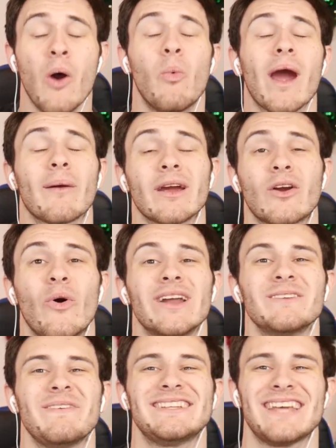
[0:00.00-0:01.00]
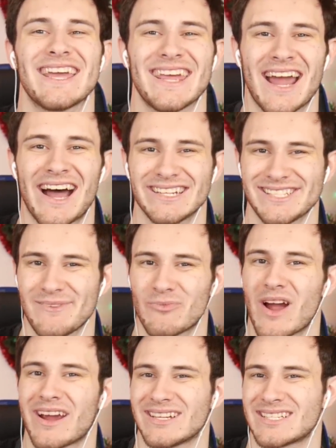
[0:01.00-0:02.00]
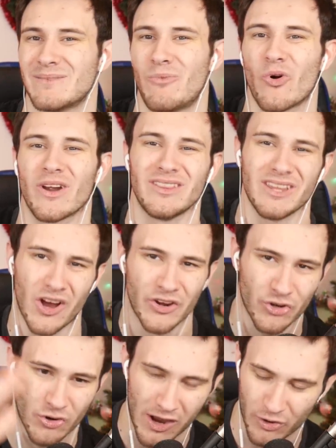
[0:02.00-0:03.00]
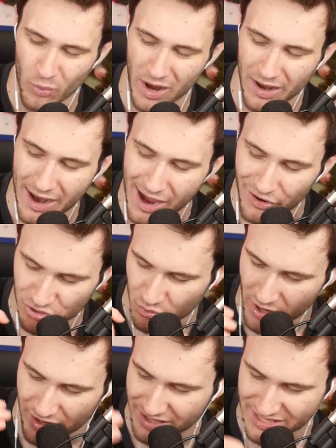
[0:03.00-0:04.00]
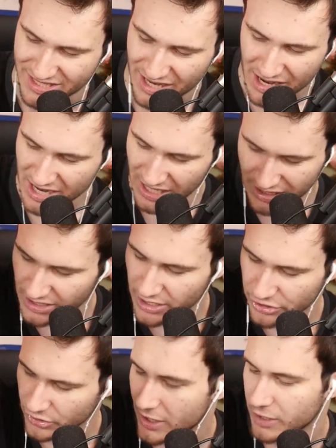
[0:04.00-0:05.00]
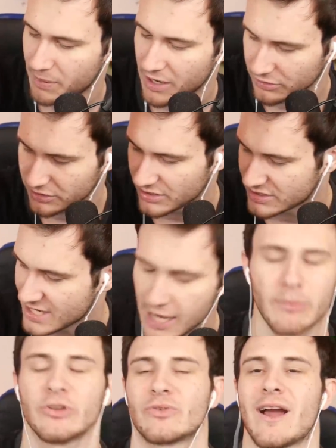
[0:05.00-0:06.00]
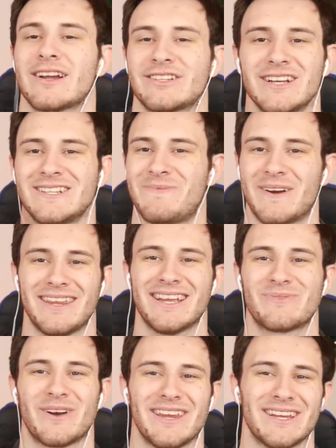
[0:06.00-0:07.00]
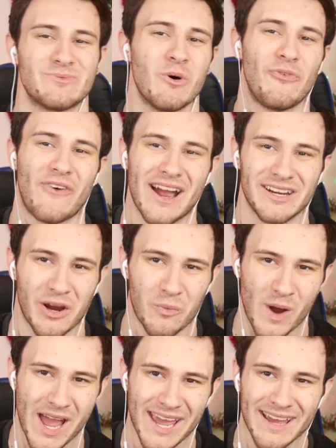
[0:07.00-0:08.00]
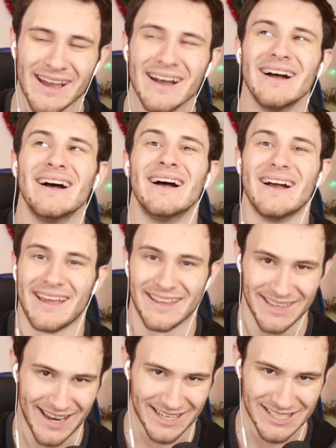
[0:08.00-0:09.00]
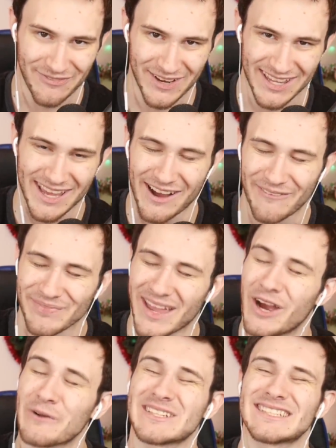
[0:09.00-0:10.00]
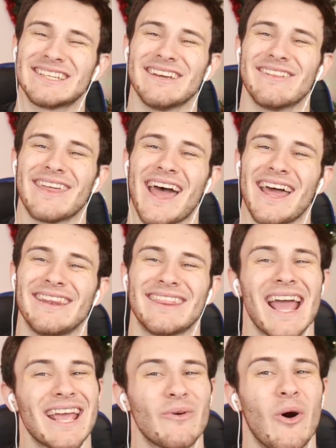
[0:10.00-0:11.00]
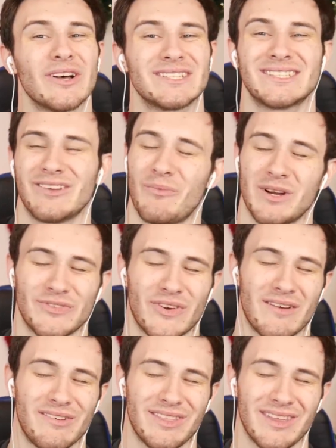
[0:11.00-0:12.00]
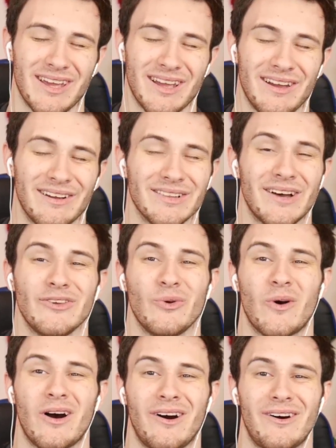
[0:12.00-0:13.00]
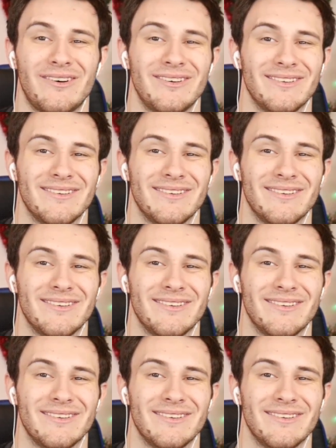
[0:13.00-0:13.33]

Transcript: where we're going to be taking on Team Rocket some more in the underground warehouse, where it's in the underground, apparently. Terrible directions, but it is what it is. We'll find our way in the next video. I hope to see you then. Thank you all so much for everything. Love you all.